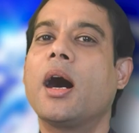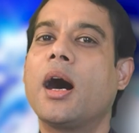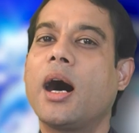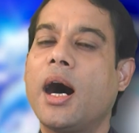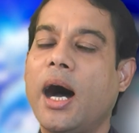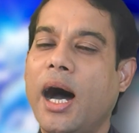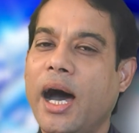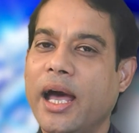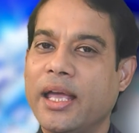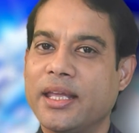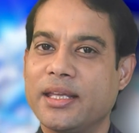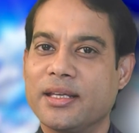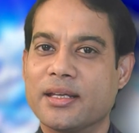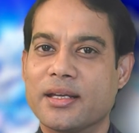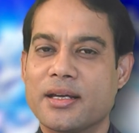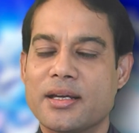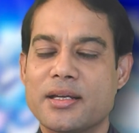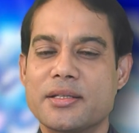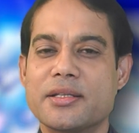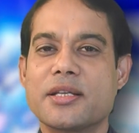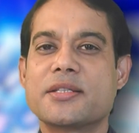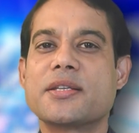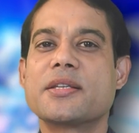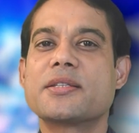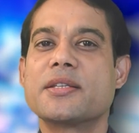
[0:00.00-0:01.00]
Hi,
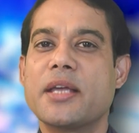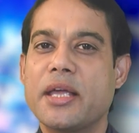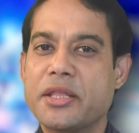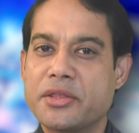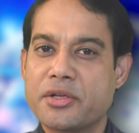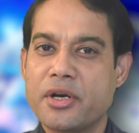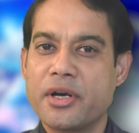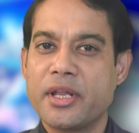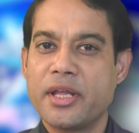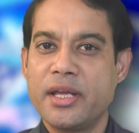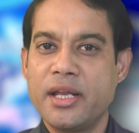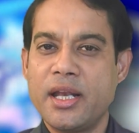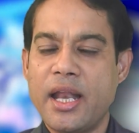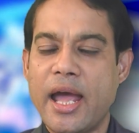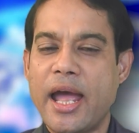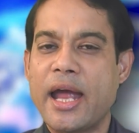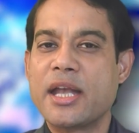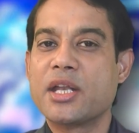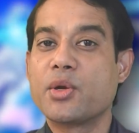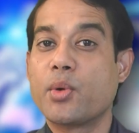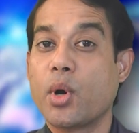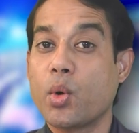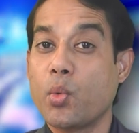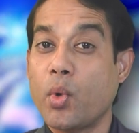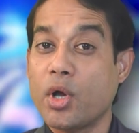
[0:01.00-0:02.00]
this is Indraneel and
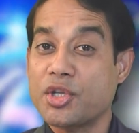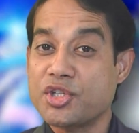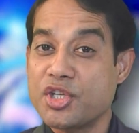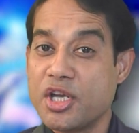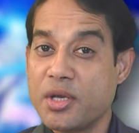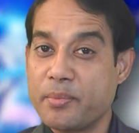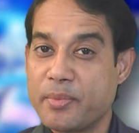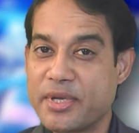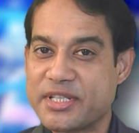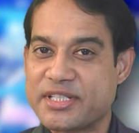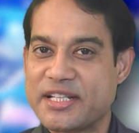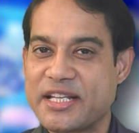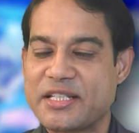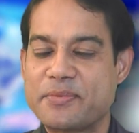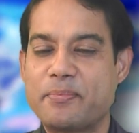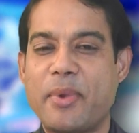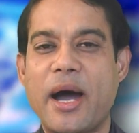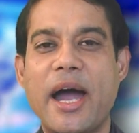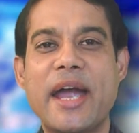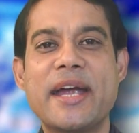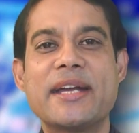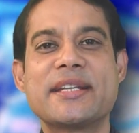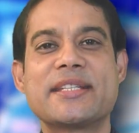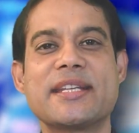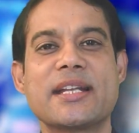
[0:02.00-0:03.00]
you are watching Business
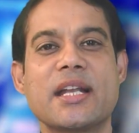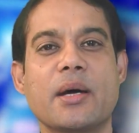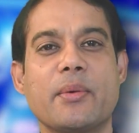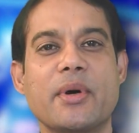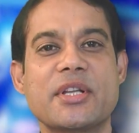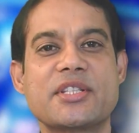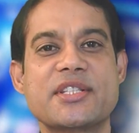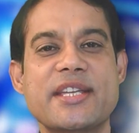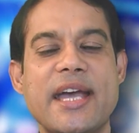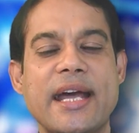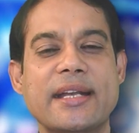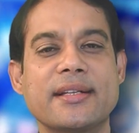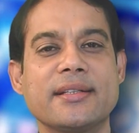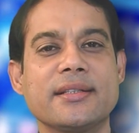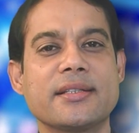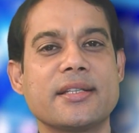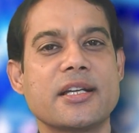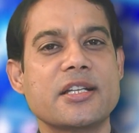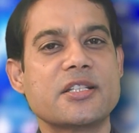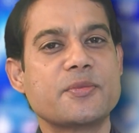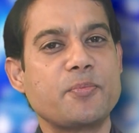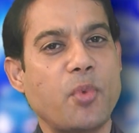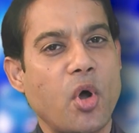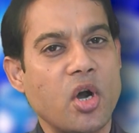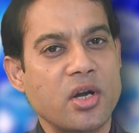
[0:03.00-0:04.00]
Bites in our channel The
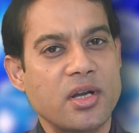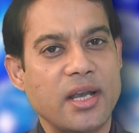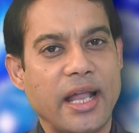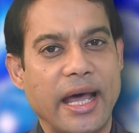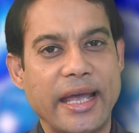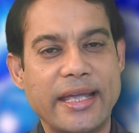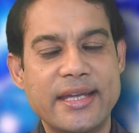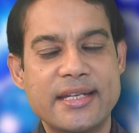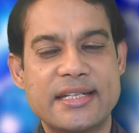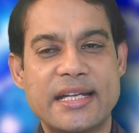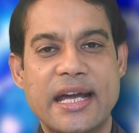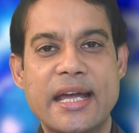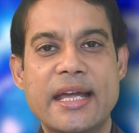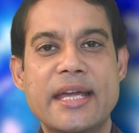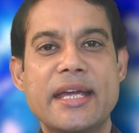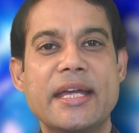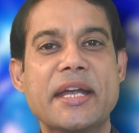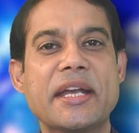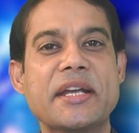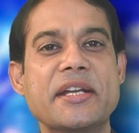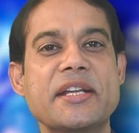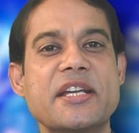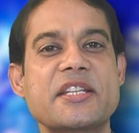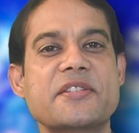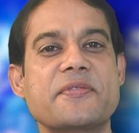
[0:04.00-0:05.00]
Spotlight,
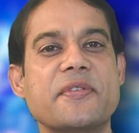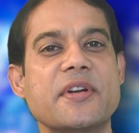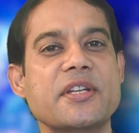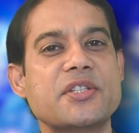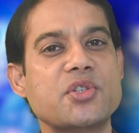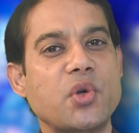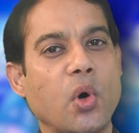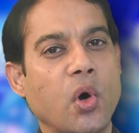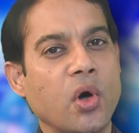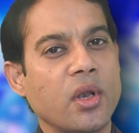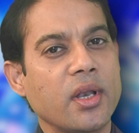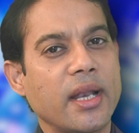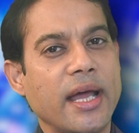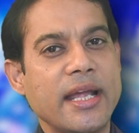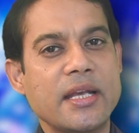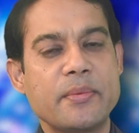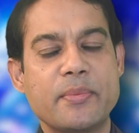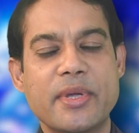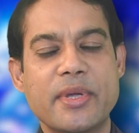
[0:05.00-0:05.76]
India's first online